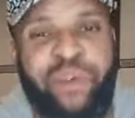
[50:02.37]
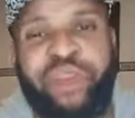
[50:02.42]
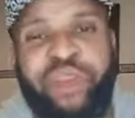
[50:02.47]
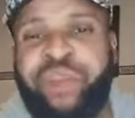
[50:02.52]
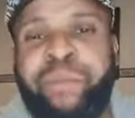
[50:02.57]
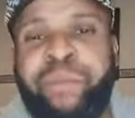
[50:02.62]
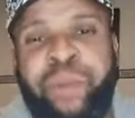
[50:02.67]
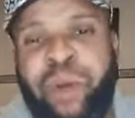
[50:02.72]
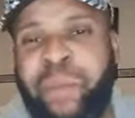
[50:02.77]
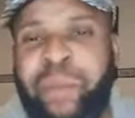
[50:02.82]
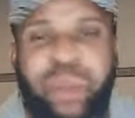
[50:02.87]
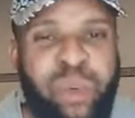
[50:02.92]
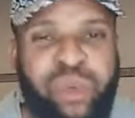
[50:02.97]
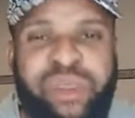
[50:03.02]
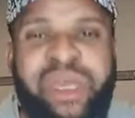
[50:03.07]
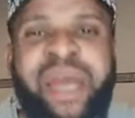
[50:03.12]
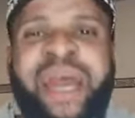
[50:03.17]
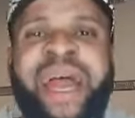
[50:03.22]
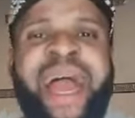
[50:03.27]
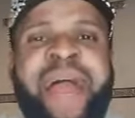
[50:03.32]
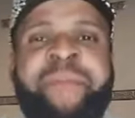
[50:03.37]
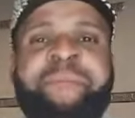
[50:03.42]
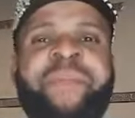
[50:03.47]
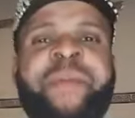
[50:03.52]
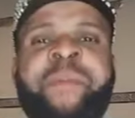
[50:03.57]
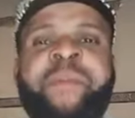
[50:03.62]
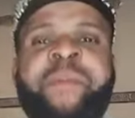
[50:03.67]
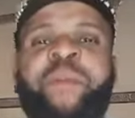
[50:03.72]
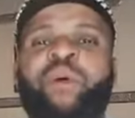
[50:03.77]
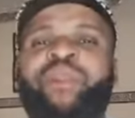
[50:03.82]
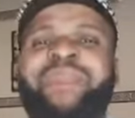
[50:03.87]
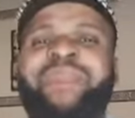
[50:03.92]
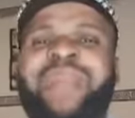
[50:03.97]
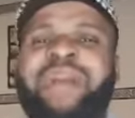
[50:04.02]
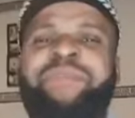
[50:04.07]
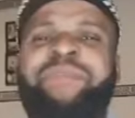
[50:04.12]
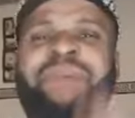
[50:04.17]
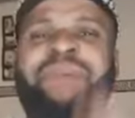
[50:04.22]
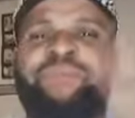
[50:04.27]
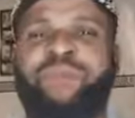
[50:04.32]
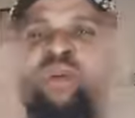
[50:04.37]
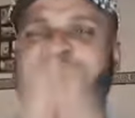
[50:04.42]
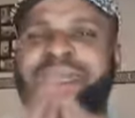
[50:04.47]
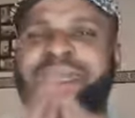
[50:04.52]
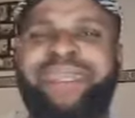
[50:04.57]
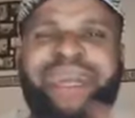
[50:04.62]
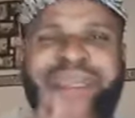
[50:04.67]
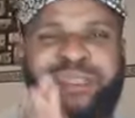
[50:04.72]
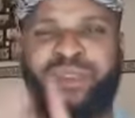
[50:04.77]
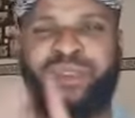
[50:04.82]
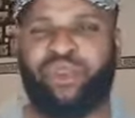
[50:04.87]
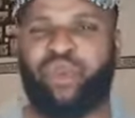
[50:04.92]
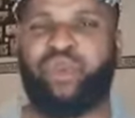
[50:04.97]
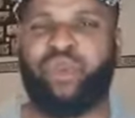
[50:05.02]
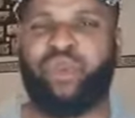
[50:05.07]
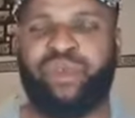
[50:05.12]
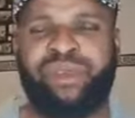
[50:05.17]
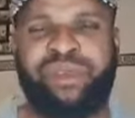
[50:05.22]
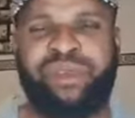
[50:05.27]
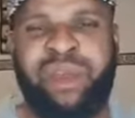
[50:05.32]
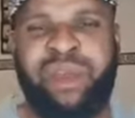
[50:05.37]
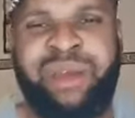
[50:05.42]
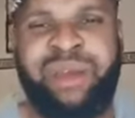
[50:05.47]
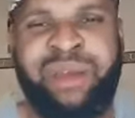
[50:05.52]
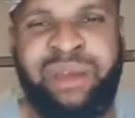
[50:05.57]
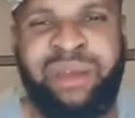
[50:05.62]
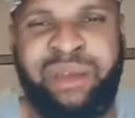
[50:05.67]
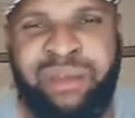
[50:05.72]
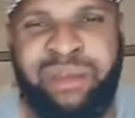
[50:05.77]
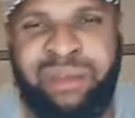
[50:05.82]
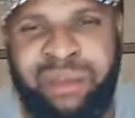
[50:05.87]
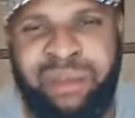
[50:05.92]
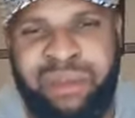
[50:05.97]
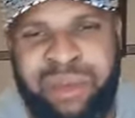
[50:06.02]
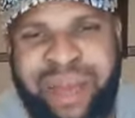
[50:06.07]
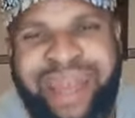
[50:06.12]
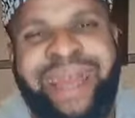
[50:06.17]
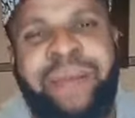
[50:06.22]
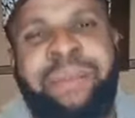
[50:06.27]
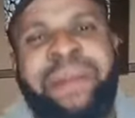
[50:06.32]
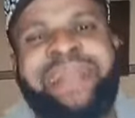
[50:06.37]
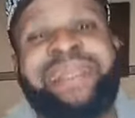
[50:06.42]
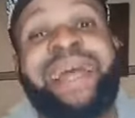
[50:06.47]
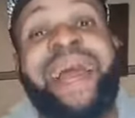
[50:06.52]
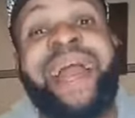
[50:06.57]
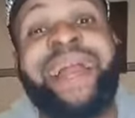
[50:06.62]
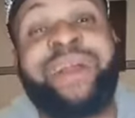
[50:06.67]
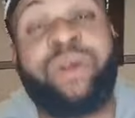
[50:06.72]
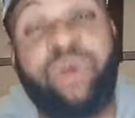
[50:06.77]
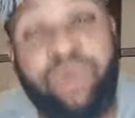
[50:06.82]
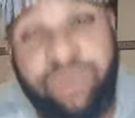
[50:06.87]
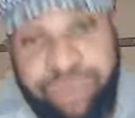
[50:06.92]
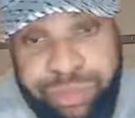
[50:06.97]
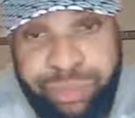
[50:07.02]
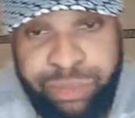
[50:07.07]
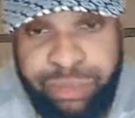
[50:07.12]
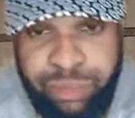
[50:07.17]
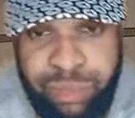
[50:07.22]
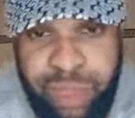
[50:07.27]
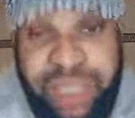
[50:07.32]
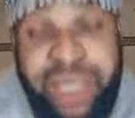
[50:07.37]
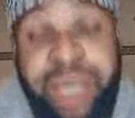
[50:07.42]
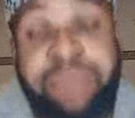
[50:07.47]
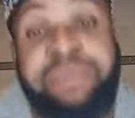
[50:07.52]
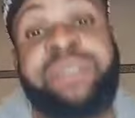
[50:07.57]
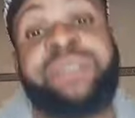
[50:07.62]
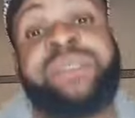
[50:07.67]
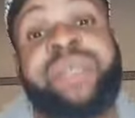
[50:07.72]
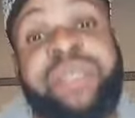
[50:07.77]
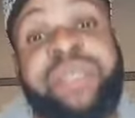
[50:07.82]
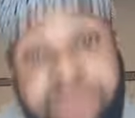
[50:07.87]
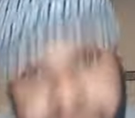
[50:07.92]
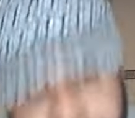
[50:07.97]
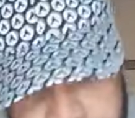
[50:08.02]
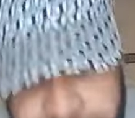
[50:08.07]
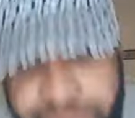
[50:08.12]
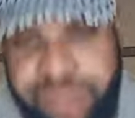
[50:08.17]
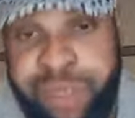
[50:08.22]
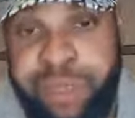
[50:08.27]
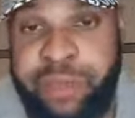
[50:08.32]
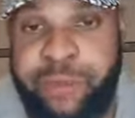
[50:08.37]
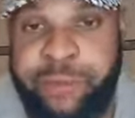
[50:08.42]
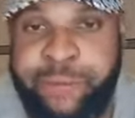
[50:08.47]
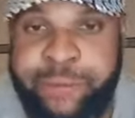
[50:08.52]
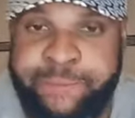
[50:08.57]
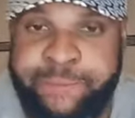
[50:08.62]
for a purpose. I make people laugh and forget their sorrows. I am an icon and I'm a celebrity.